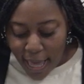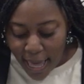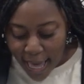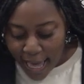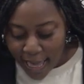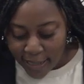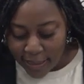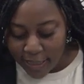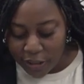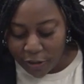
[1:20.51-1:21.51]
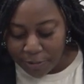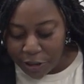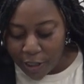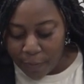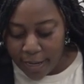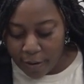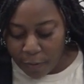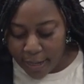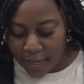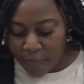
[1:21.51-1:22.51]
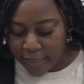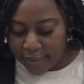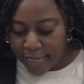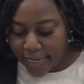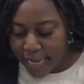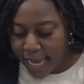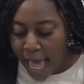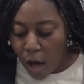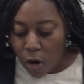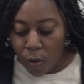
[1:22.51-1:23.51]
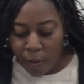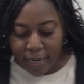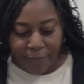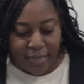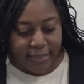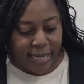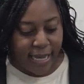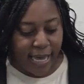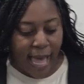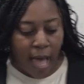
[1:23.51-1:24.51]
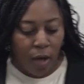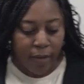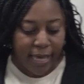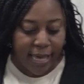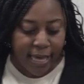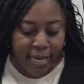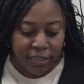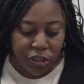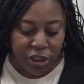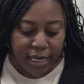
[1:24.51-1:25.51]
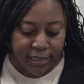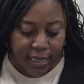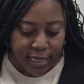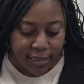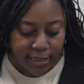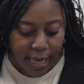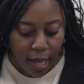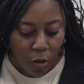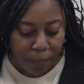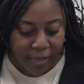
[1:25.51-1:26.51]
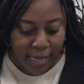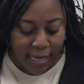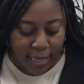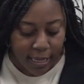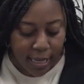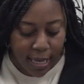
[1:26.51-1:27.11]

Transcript: And the scripture we're going to be studying out, or what we're going to be studying out, is Jesus helping